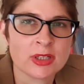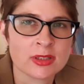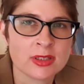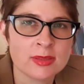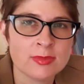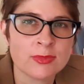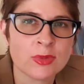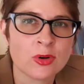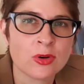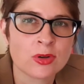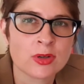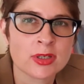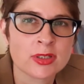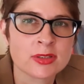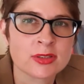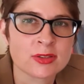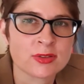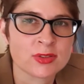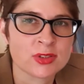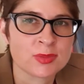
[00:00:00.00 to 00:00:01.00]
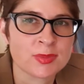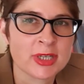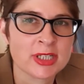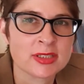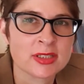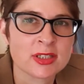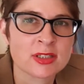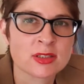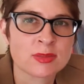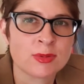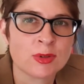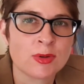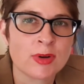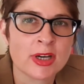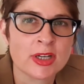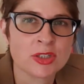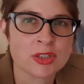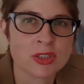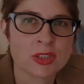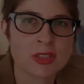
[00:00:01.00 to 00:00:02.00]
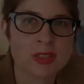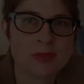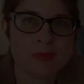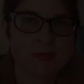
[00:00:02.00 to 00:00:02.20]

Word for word: the importance of space exploration.